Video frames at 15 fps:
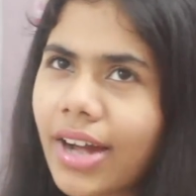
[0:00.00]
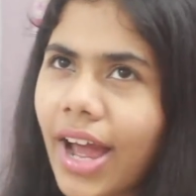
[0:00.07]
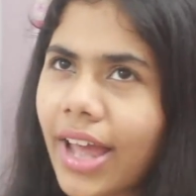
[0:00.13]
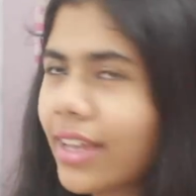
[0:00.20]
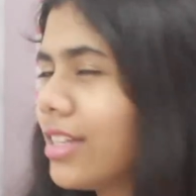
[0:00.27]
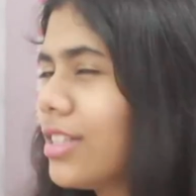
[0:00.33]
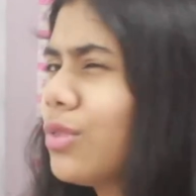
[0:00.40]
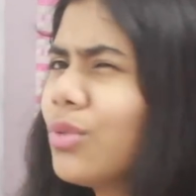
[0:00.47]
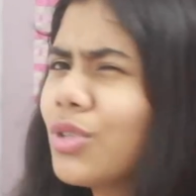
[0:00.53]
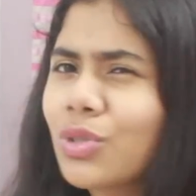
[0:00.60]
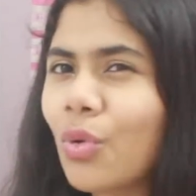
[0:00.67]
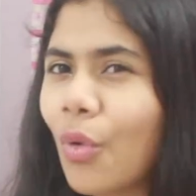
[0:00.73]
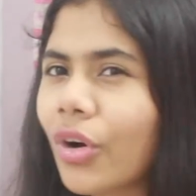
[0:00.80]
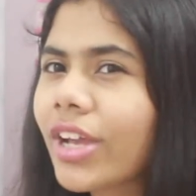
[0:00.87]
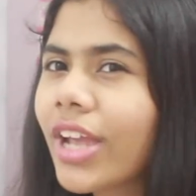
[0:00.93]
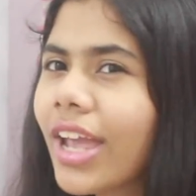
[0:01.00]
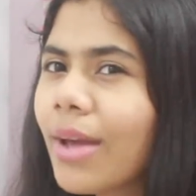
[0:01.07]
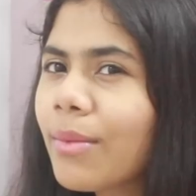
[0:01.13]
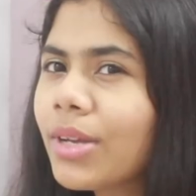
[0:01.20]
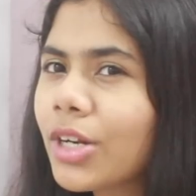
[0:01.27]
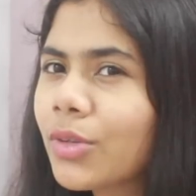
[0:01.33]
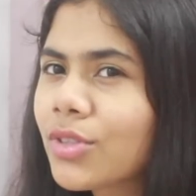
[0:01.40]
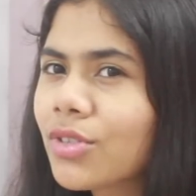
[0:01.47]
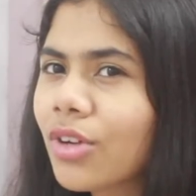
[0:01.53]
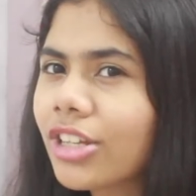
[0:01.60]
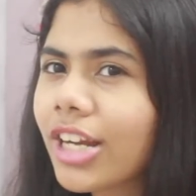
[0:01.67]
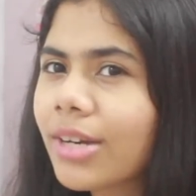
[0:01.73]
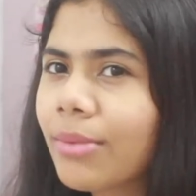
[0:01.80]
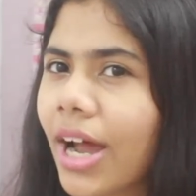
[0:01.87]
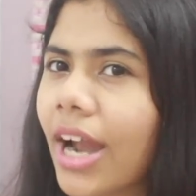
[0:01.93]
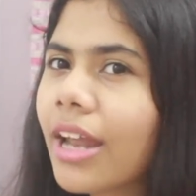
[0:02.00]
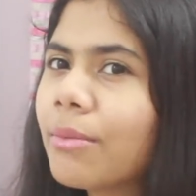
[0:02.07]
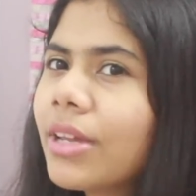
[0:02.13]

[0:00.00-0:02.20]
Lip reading: I guess it was okay. I mean, it was not that bad.